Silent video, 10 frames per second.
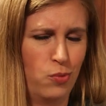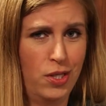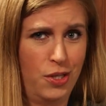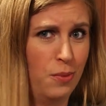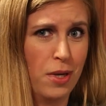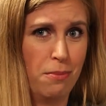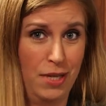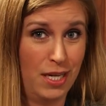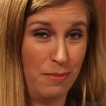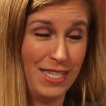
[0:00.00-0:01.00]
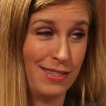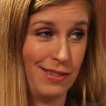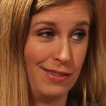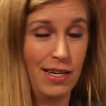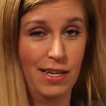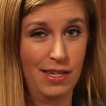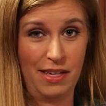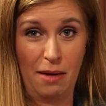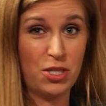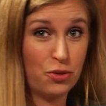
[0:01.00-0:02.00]
Wouldn't you want to pick based on
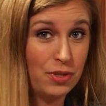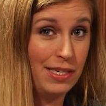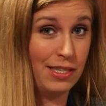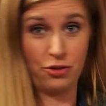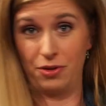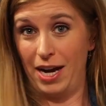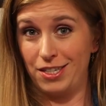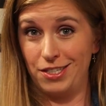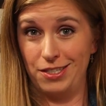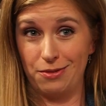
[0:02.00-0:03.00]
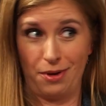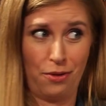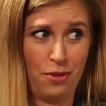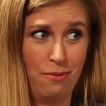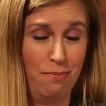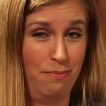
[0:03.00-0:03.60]
chemistry and attraction rather than